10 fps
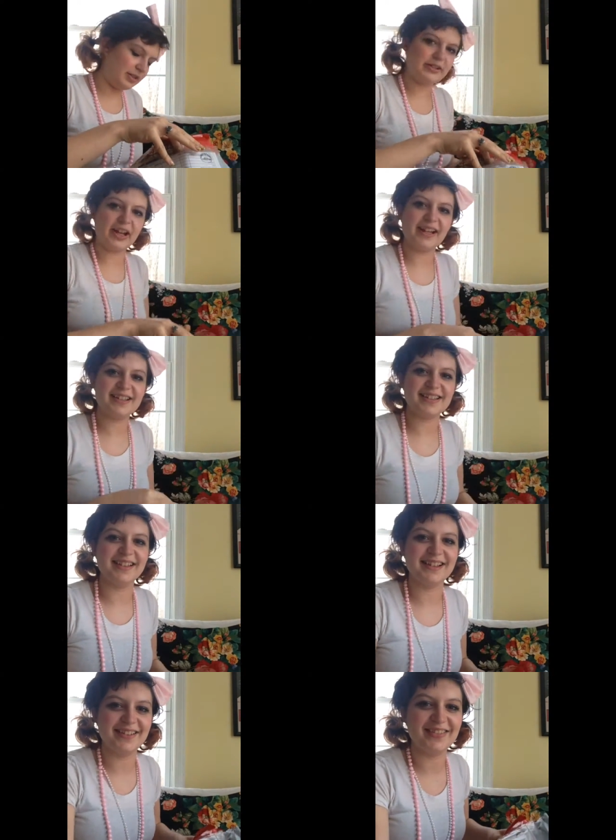Okay, so
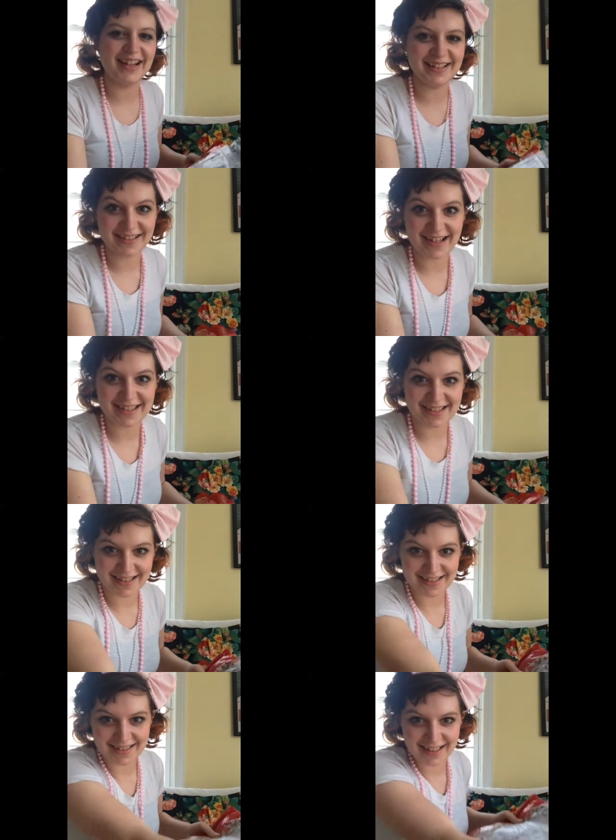they're the right
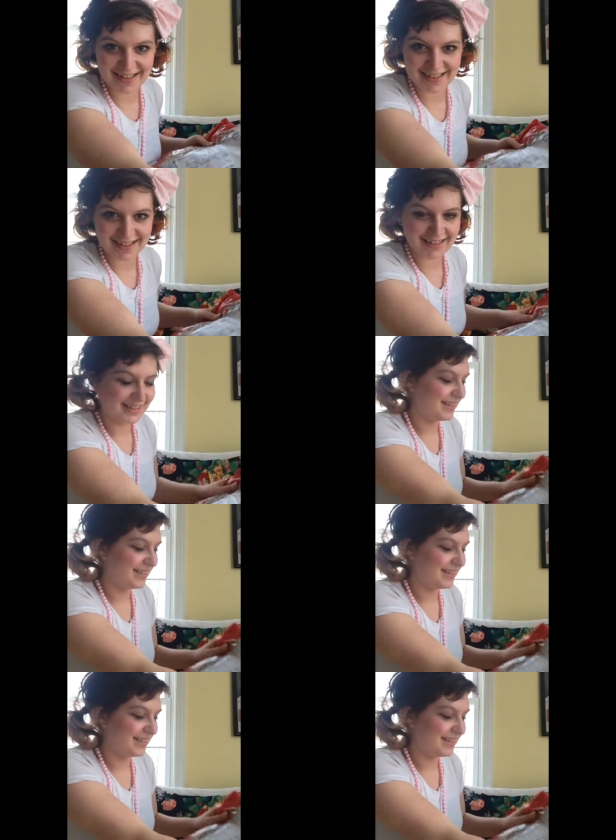dresses, so that's good.